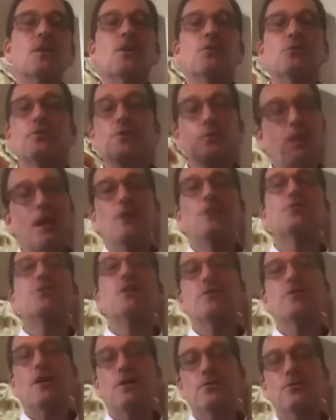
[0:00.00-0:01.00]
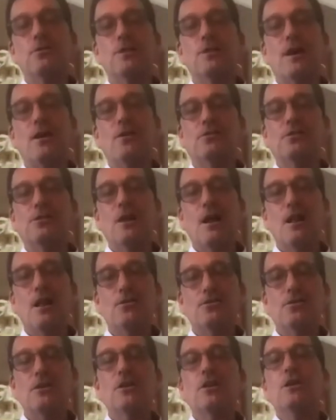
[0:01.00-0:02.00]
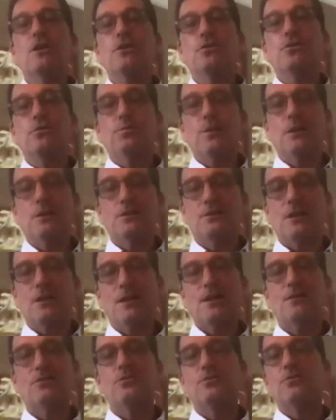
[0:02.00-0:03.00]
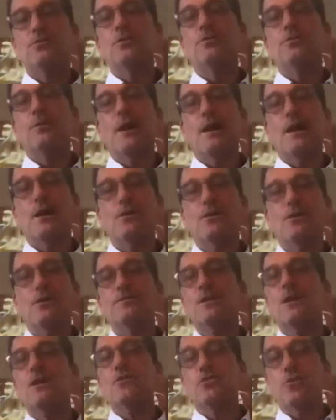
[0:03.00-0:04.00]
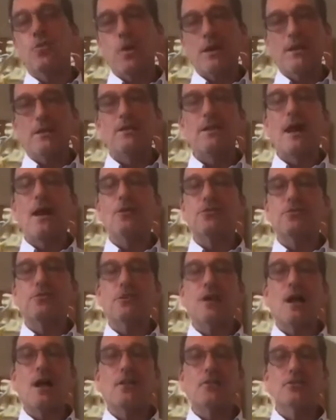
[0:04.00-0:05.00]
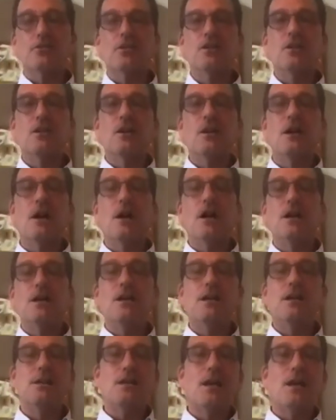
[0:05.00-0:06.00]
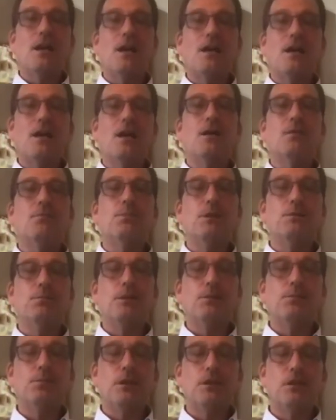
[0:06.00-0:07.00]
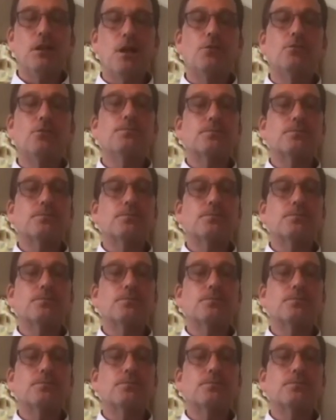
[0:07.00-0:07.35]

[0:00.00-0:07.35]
So if you pay yourself $100,000, you would be entitled to around $20,000 uh, in a PPP uh, loan.